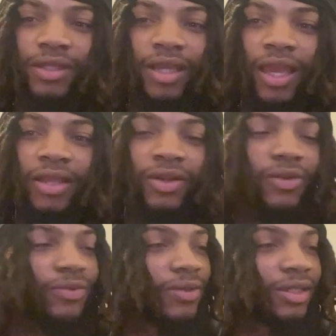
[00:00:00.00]
Ain't no
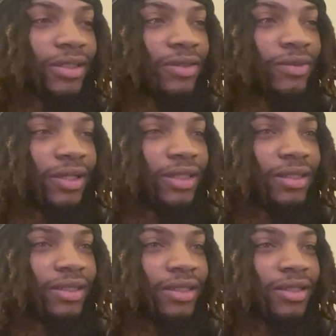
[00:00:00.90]
fucking way.
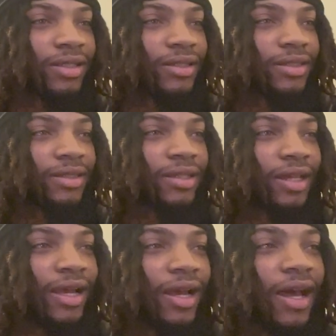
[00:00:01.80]

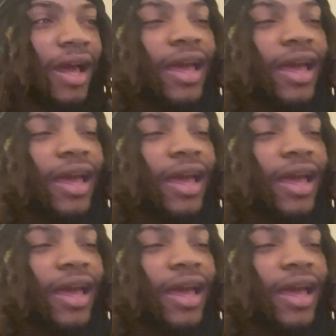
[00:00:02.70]
I